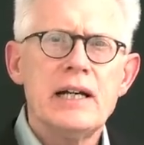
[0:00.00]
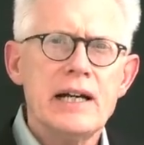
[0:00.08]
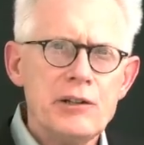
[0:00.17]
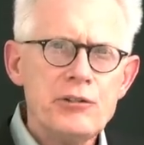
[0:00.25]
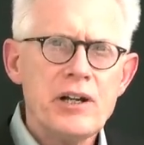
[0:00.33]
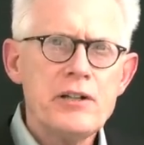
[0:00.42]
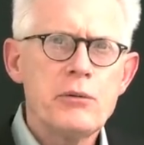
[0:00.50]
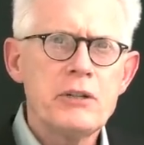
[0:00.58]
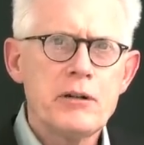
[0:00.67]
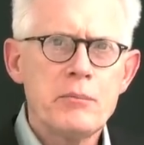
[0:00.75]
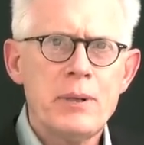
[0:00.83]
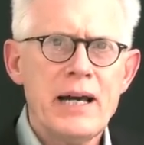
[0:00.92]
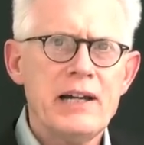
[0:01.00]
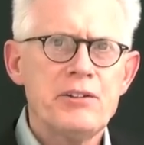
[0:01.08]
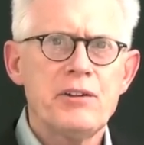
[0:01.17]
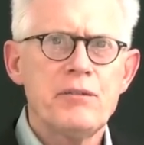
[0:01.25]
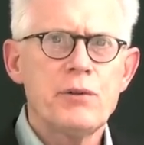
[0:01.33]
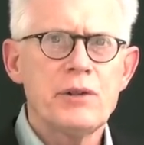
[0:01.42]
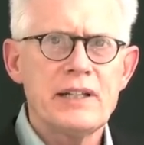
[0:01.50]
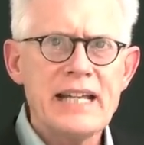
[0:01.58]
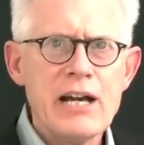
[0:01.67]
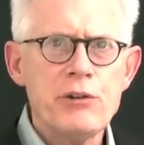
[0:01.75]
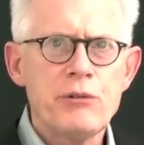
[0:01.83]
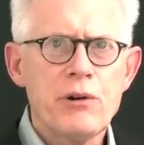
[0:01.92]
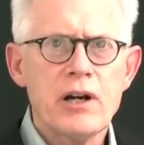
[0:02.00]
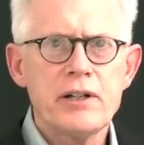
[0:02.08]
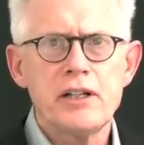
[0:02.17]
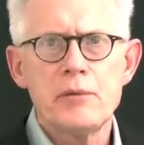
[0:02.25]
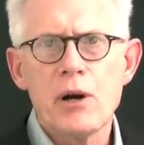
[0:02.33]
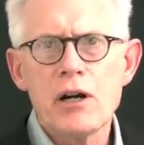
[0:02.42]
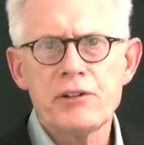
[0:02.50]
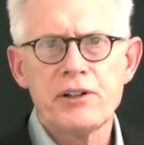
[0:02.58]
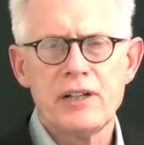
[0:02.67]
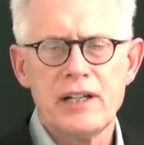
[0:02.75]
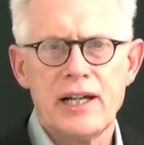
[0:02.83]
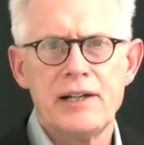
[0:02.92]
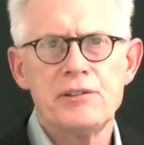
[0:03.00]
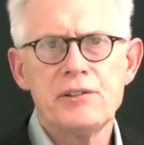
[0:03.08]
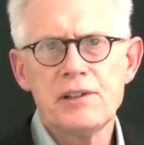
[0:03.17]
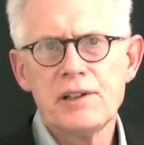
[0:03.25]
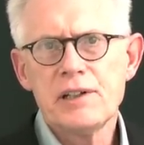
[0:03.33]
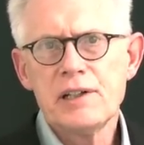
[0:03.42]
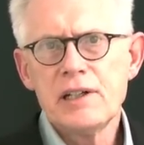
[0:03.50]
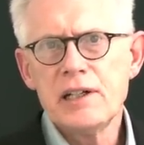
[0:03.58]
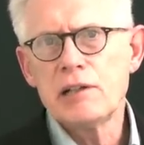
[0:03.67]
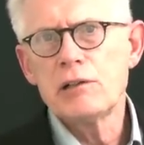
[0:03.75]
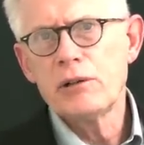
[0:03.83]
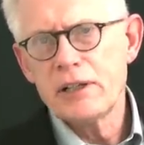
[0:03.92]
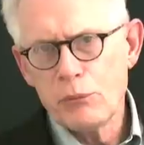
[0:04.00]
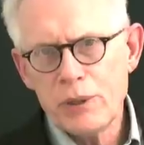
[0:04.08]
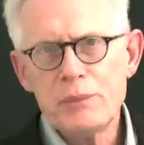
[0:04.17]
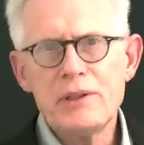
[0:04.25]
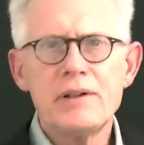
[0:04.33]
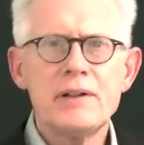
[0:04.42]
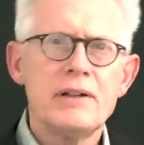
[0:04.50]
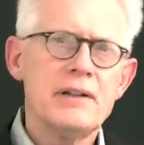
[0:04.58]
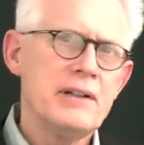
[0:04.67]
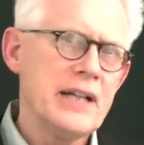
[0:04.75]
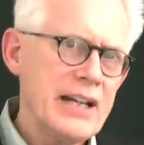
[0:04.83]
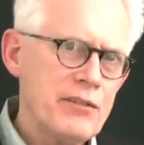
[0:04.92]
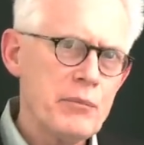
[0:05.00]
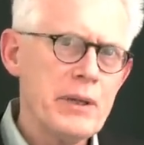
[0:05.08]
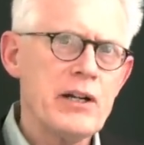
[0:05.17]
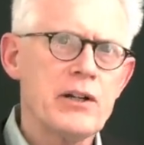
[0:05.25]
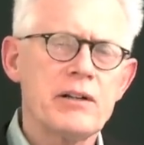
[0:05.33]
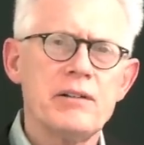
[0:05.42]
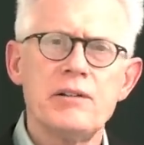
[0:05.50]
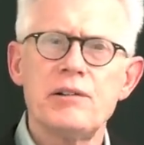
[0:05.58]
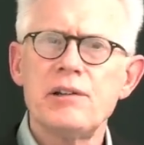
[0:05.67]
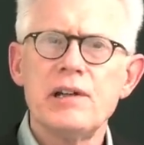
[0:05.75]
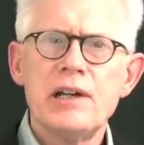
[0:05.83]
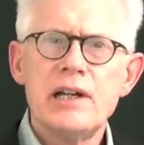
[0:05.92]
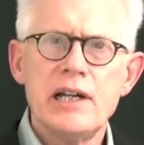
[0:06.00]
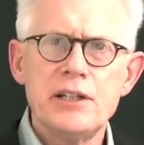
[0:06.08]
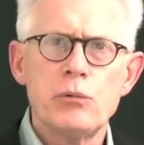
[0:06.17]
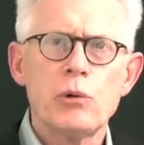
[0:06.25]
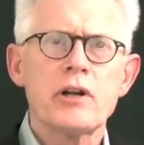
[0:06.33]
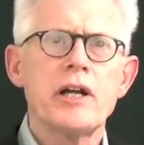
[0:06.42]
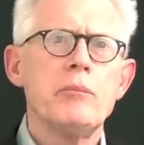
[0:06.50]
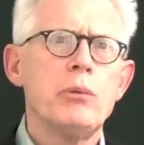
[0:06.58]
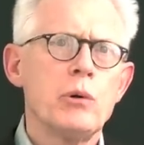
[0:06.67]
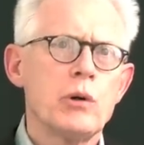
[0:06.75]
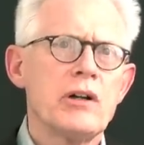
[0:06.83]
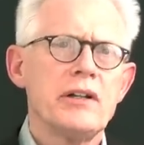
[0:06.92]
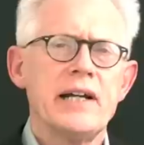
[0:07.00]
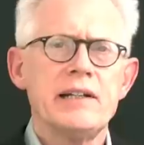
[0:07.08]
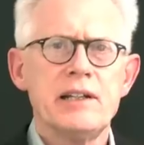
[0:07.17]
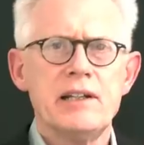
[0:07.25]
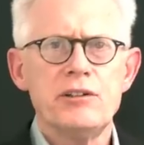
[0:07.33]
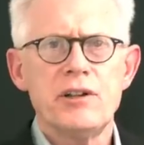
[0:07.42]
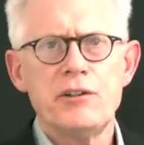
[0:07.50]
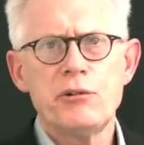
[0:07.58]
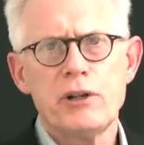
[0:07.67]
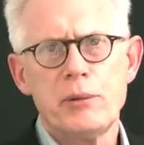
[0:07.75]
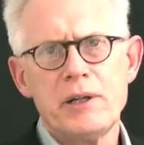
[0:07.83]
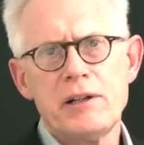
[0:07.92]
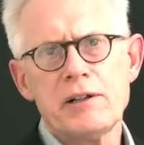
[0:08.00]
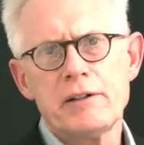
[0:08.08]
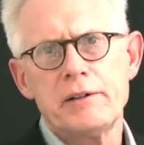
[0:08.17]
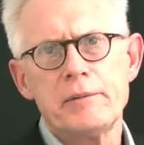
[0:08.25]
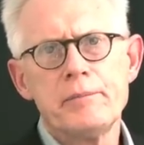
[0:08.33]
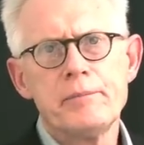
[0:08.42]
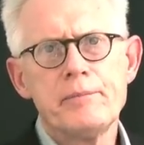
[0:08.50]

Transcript: and genuine compassion for the downtrodden and marginalized, including women, Native Americans, and the working poor in 19th century America.